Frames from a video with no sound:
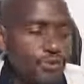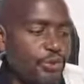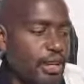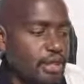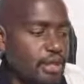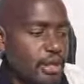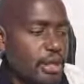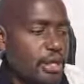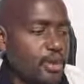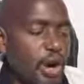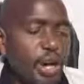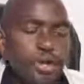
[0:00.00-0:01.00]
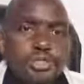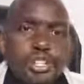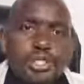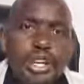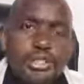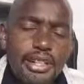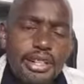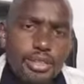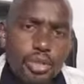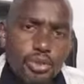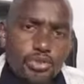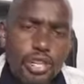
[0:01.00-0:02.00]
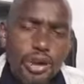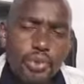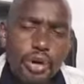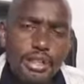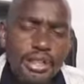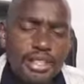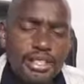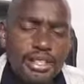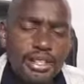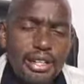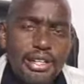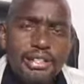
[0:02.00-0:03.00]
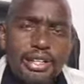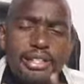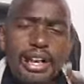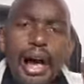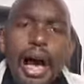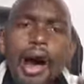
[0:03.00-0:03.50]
In fact, in one of the translations of Psalm 133, it says,